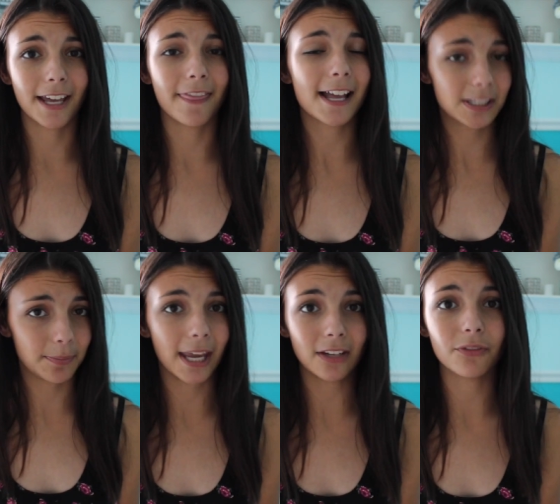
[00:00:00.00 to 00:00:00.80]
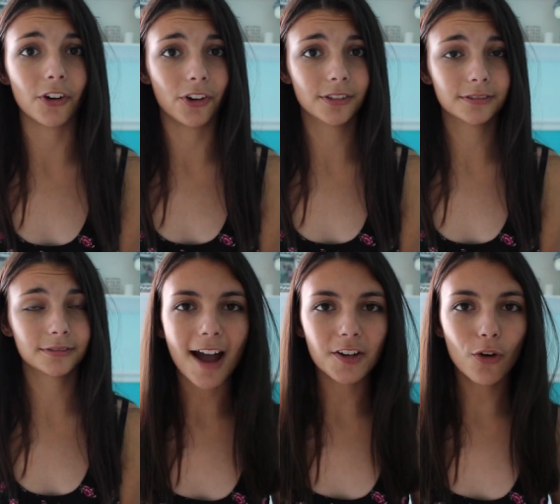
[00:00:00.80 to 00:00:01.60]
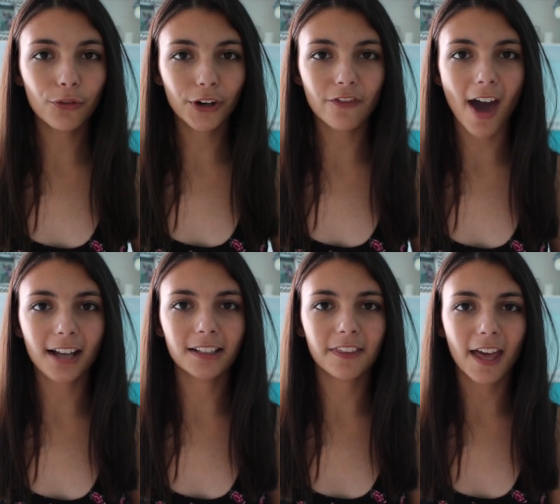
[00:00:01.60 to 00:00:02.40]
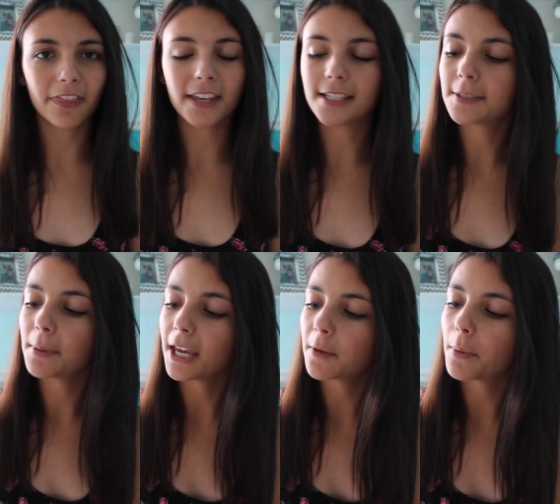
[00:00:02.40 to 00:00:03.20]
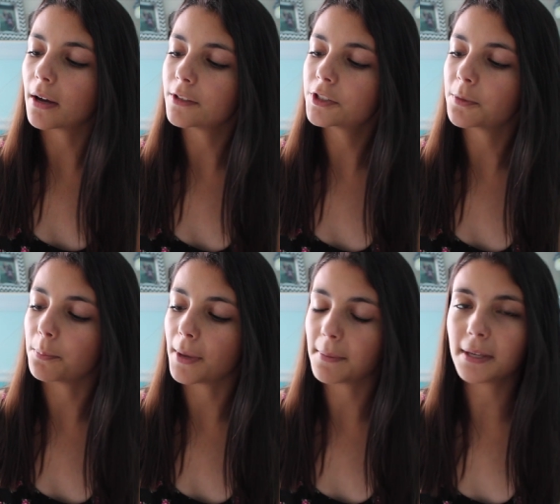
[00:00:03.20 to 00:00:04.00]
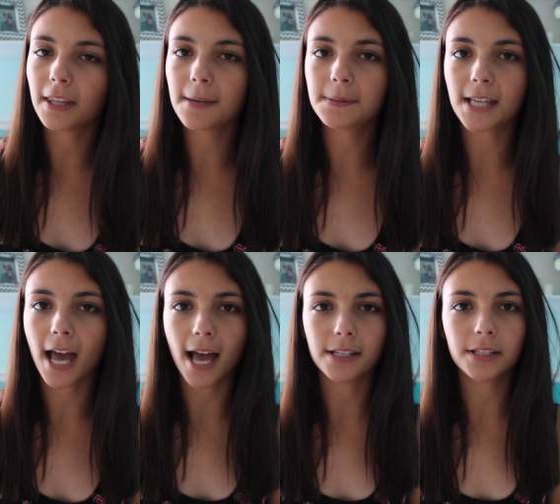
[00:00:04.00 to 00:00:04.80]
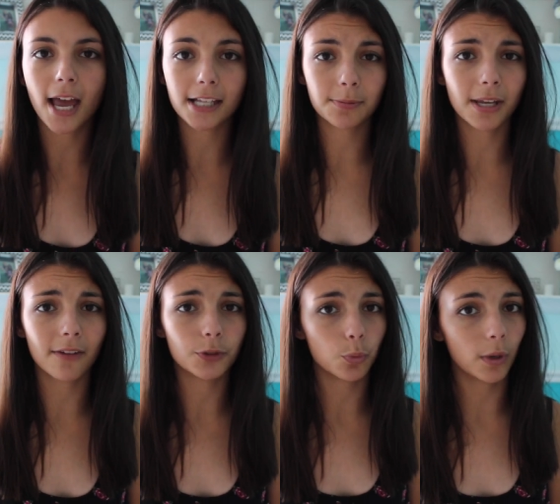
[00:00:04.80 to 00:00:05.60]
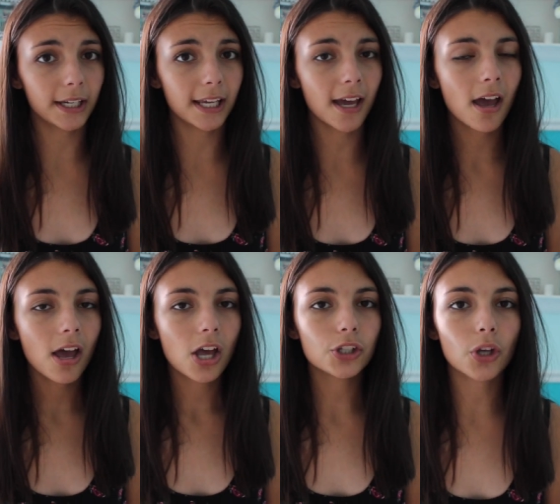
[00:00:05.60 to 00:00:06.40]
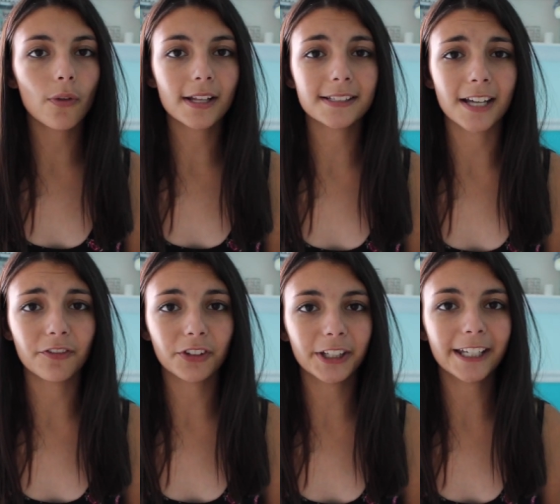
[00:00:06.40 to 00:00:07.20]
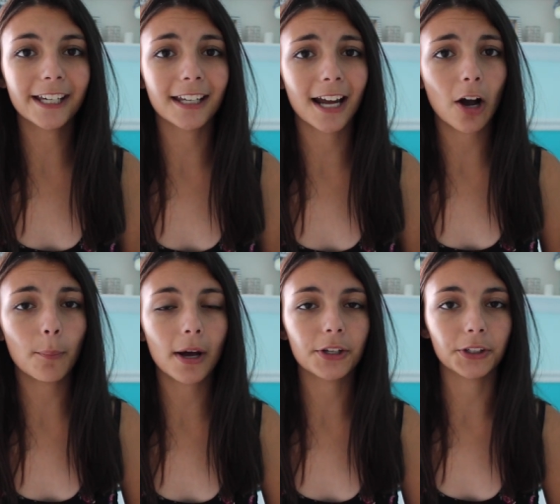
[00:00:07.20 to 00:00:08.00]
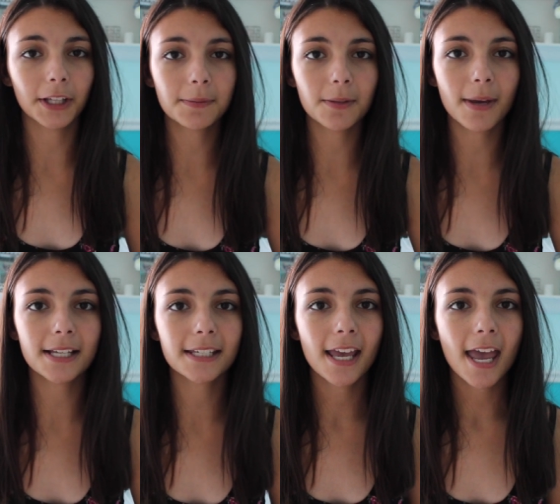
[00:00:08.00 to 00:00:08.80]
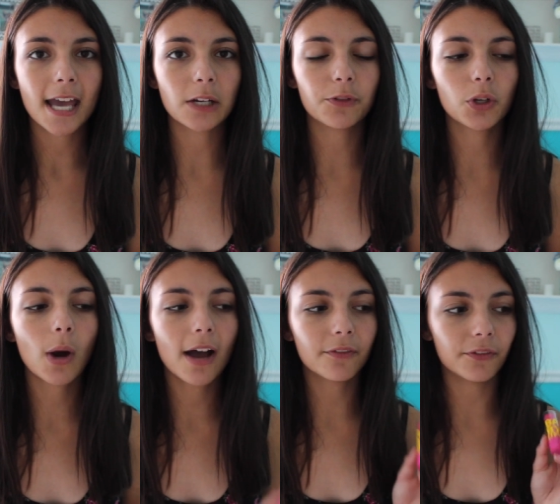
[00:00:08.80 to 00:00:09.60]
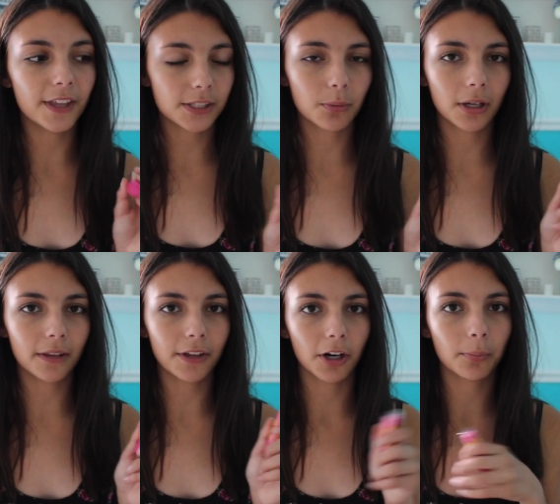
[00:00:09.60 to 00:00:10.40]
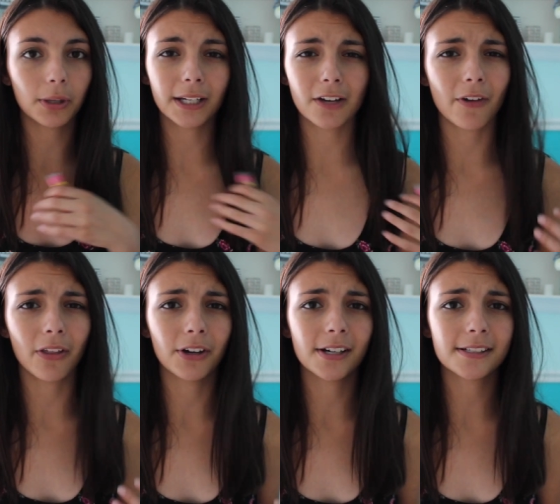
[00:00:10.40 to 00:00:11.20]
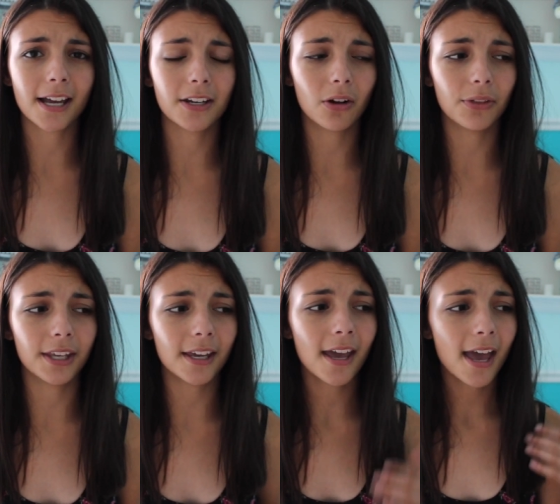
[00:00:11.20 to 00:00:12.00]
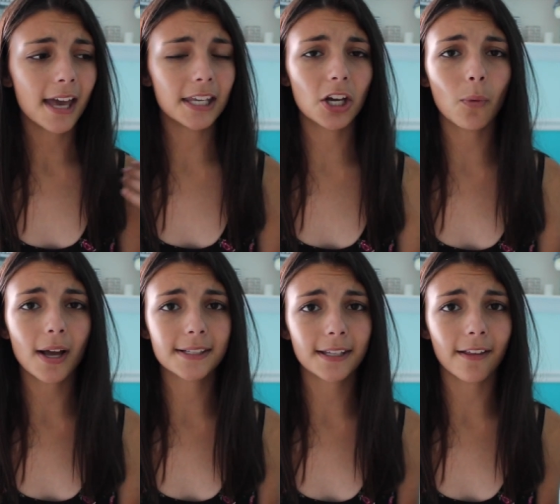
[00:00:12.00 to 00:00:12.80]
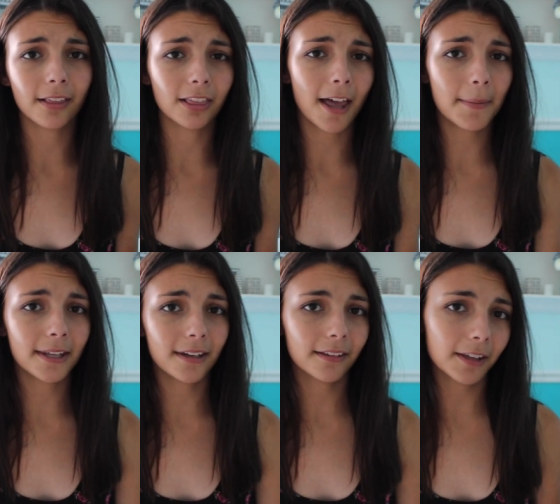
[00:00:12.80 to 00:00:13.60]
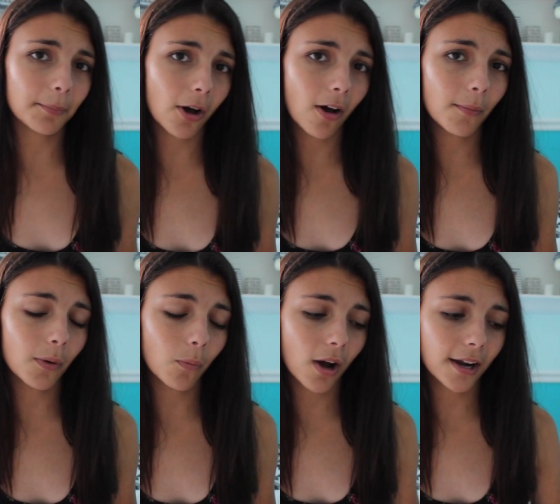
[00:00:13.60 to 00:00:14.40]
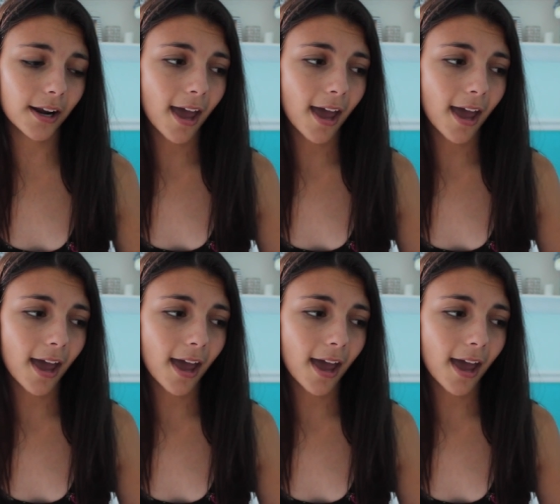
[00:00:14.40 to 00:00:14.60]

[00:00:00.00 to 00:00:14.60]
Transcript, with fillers: and that's painful. I know for a fact that this Pink Punch Baby Lips has S P F twenty, so that's definitely going to help out your lips a bit. And if you don't have this one, there are plenty of others. I know the E O S Lemon Lip Balm one